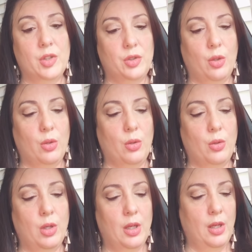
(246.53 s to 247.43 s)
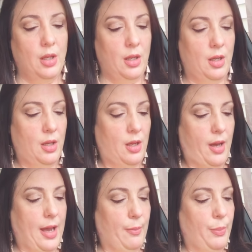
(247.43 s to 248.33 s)
So
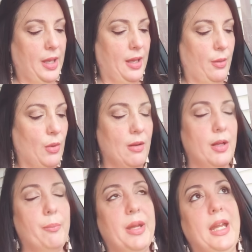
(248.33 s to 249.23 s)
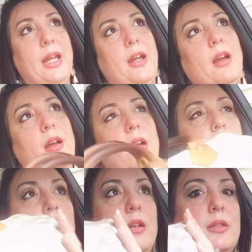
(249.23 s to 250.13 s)
I wound up paying
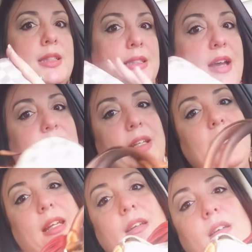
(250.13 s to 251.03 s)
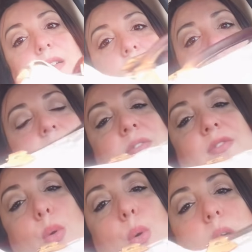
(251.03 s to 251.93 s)
$70
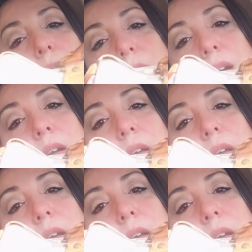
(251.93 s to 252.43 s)
for